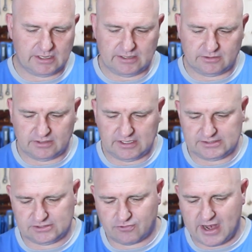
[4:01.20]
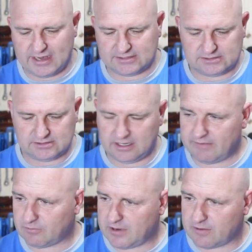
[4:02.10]
into these cracks
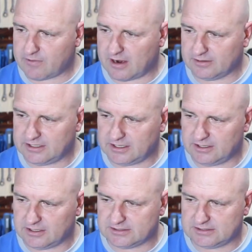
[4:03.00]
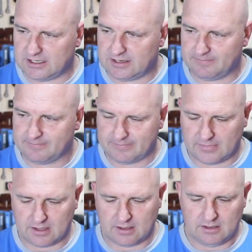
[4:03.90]
everywhere around here, you can see.
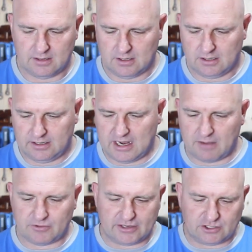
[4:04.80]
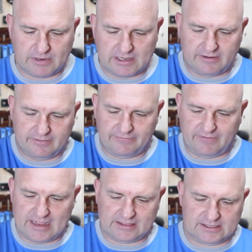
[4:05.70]
Now I'm going to quickly
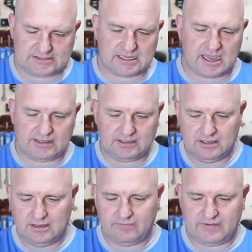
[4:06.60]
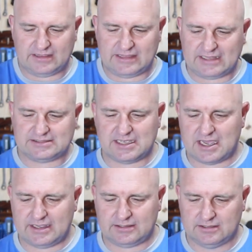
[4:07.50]
flat this side, flat that
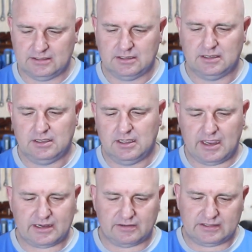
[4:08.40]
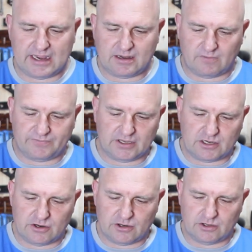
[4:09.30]
side. I can take off the
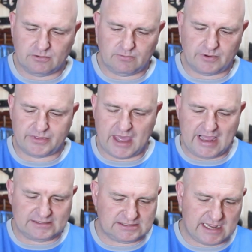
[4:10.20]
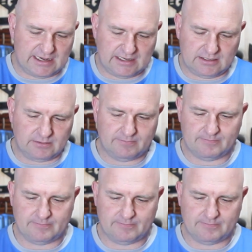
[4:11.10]
glue with hand sanding